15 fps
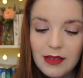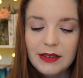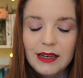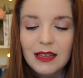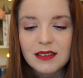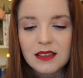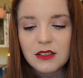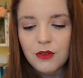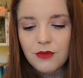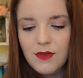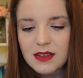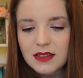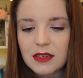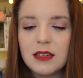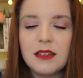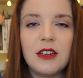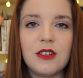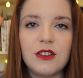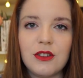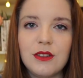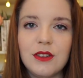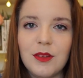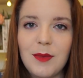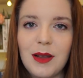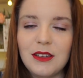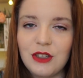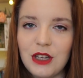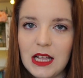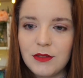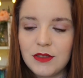Next is a recent addition to my
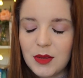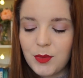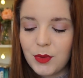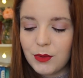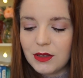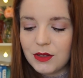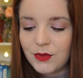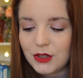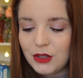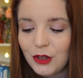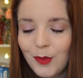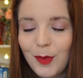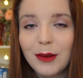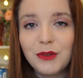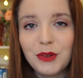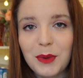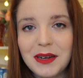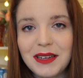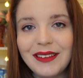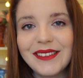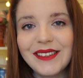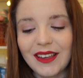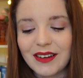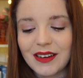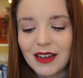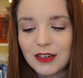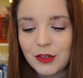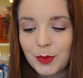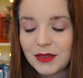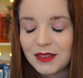shelves. I bought this for £2.20
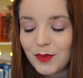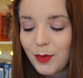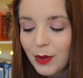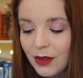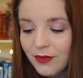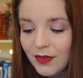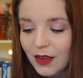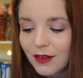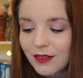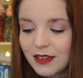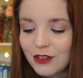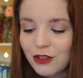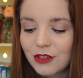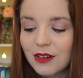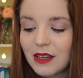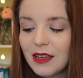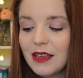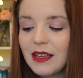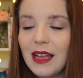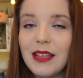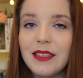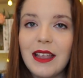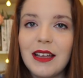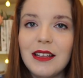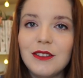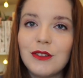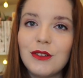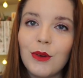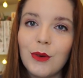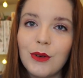secondhand, but it's in perfect condition, and that
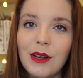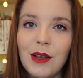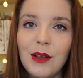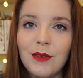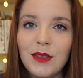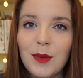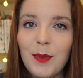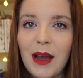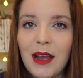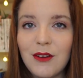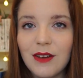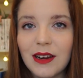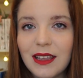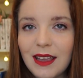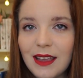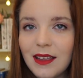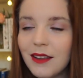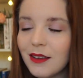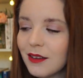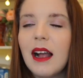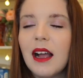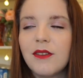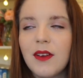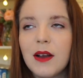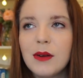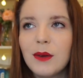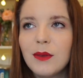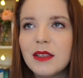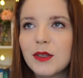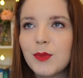is Daughter of the Pirate King. I found
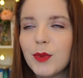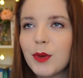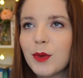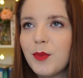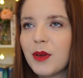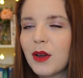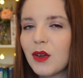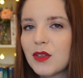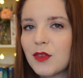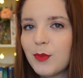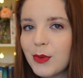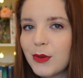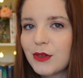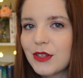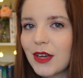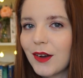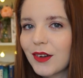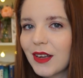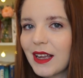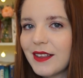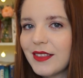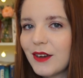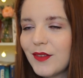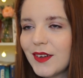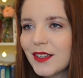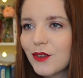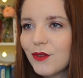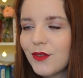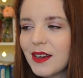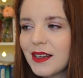out this book because of Booktok, and there is
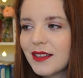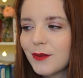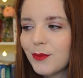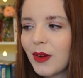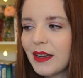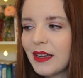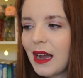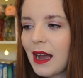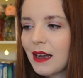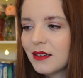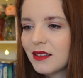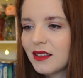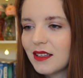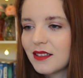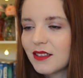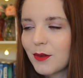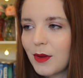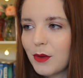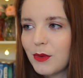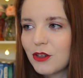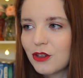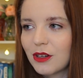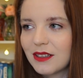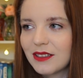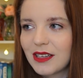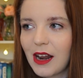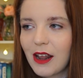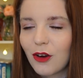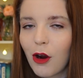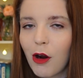a reason why I added this to my wish list,
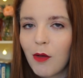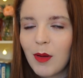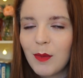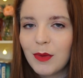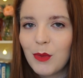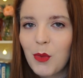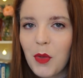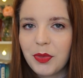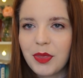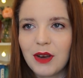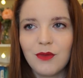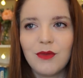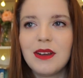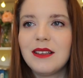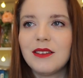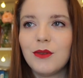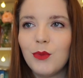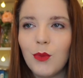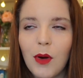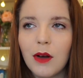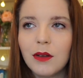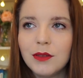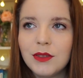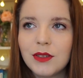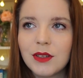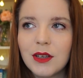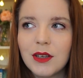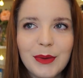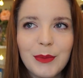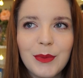and I can't remember what that reason was.
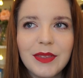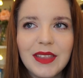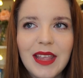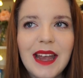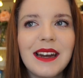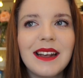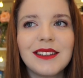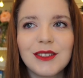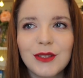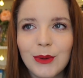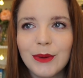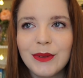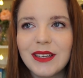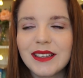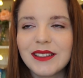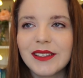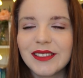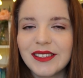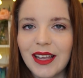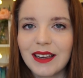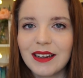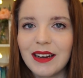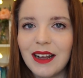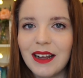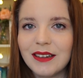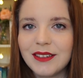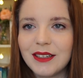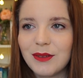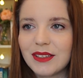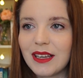But then I saw this
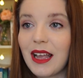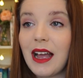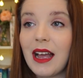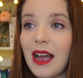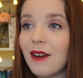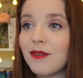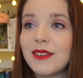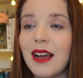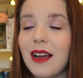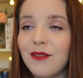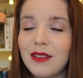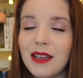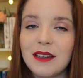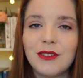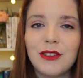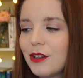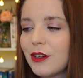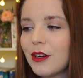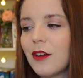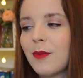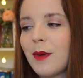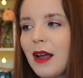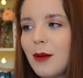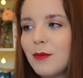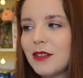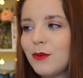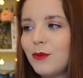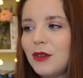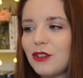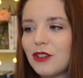secondhand and I was like, I have to have that. Took it off my
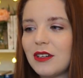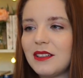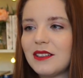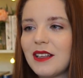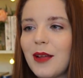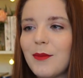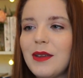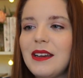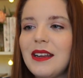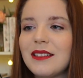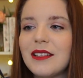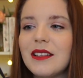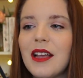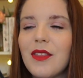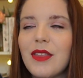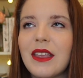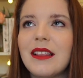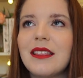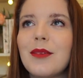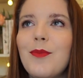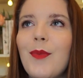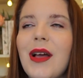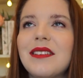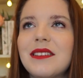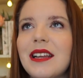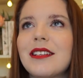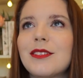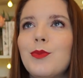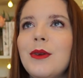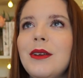Amazon wish list. I mean, isn't that the best
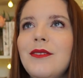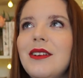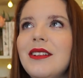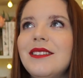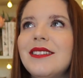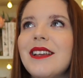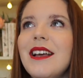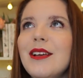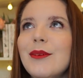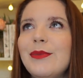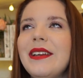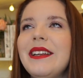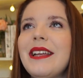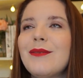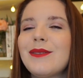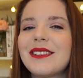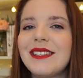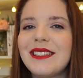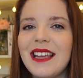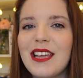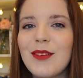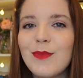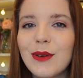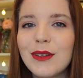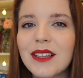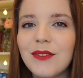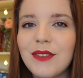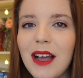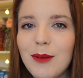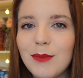experience? Being able to take books
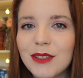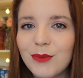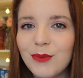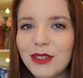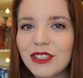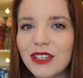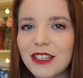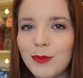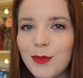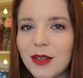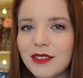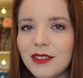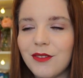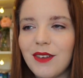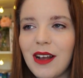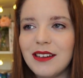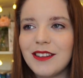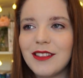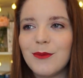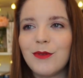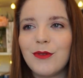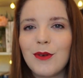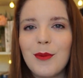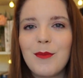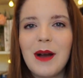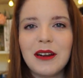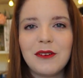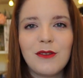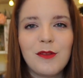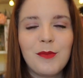off your Amazon wish list because you're finding them for a
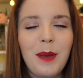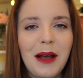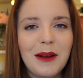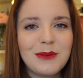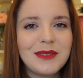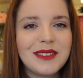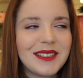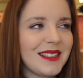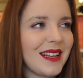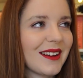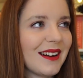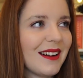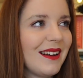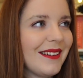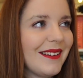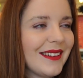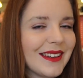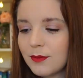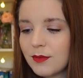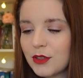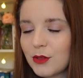matter of pounds secondhand.